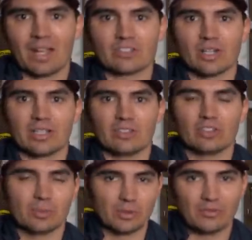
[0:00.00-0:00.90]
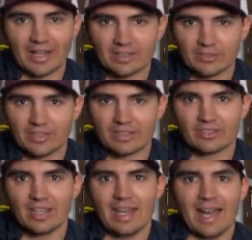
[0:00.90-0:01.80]
I try to determine
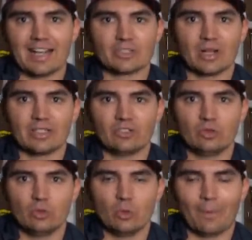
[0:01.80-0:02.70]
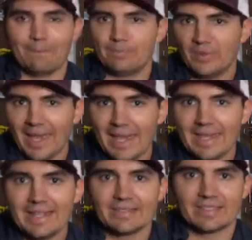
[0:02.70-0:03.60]
effectiveness, I try to
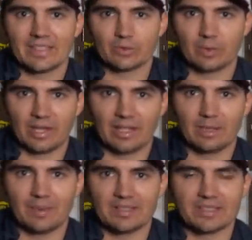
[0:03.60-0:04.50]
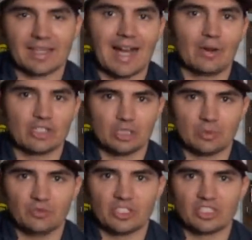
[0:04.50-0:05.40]
take insights from the data based on how I should
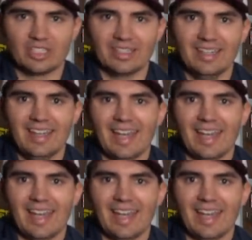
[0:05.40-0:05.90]
be fishing,